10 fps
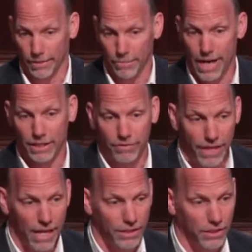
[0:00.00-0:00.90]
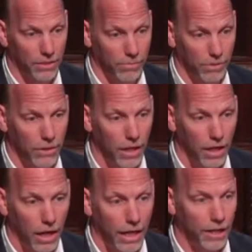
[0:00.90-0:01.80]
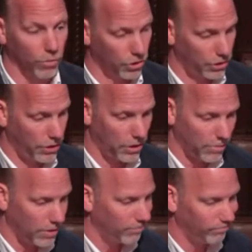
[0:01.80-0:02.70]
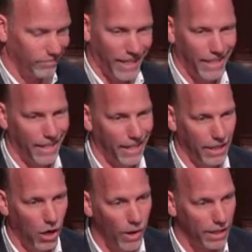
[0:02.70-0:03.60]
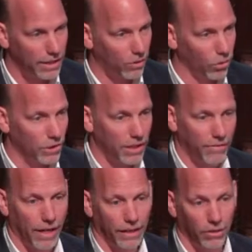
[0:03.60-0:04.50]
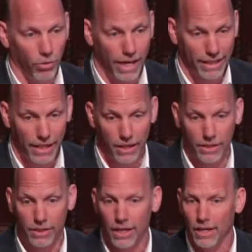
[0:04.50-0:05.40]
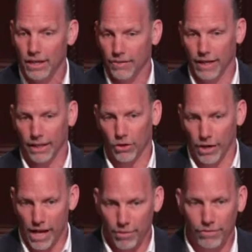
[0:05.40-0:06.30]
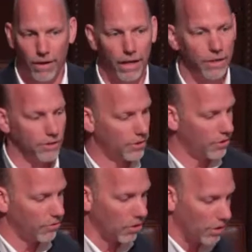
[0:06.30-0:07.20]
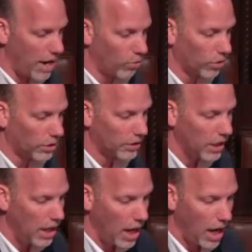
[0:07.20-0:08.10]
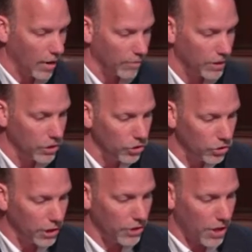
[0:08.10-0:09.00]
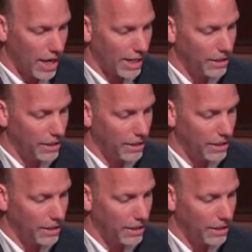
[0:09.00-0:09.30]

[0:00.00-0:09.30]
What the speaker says: passive DAS systems, commercial systems. Dedicated coax networks, they've got their own antennas, they've got their own amplifiers, their own networks. Usually they're not